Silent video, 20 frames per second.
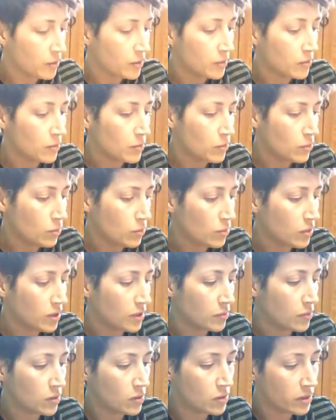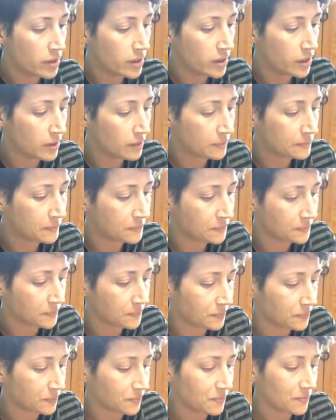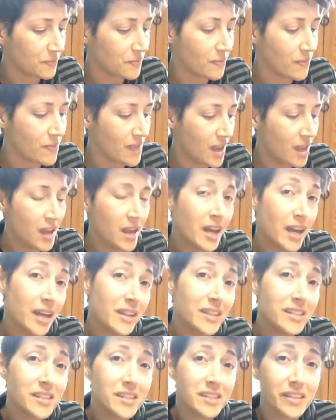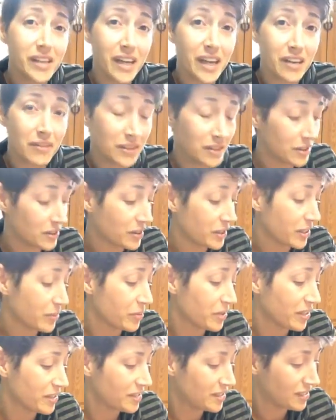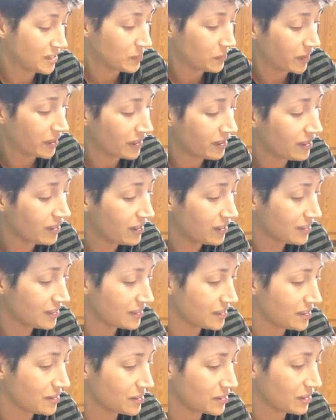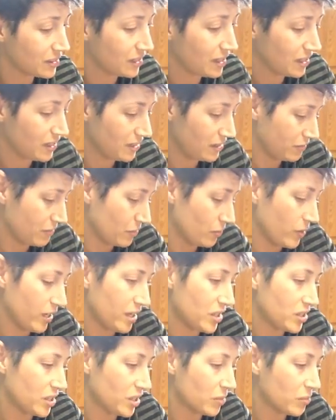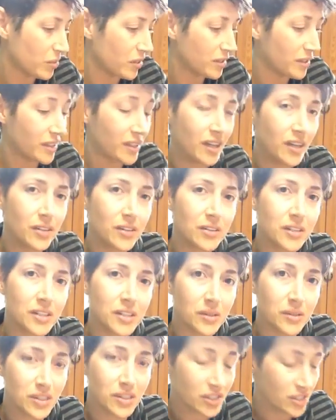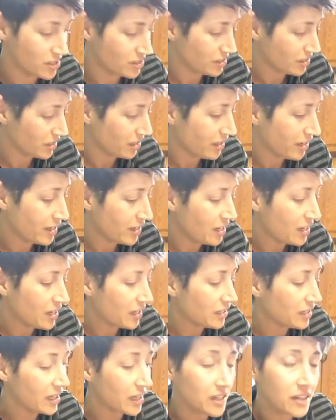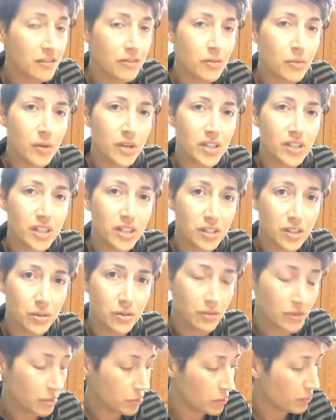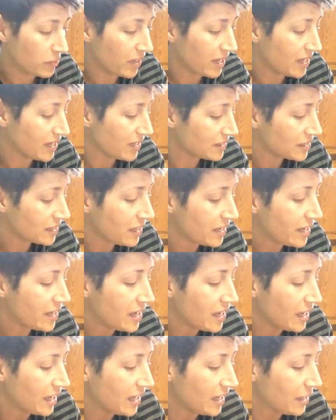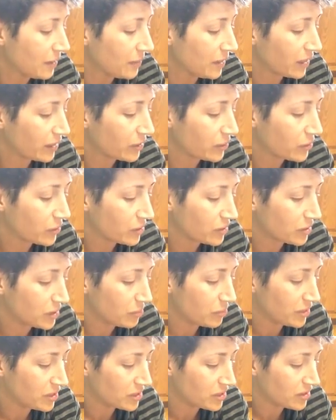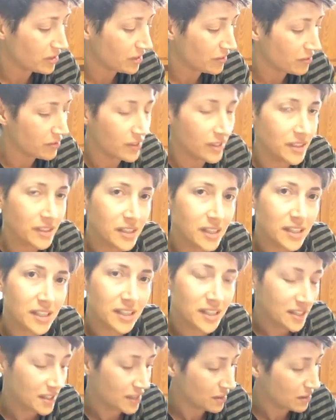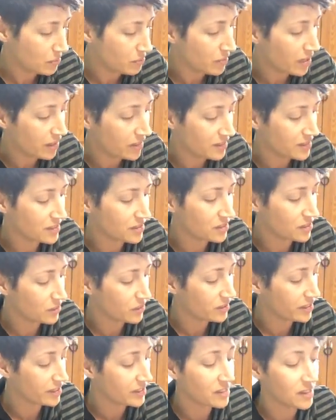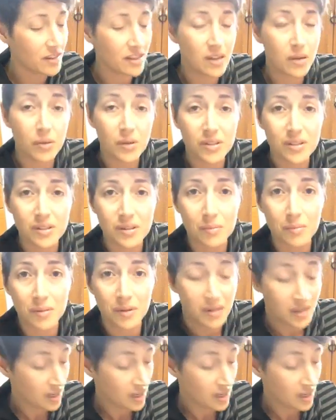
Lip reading: One more. And this is kind of a learning process because there's a lot of different ways you can put the color onto a shirt, a lot of different ways you can do the rubber bands. I googled a bunch of different methods of doing this, and there were some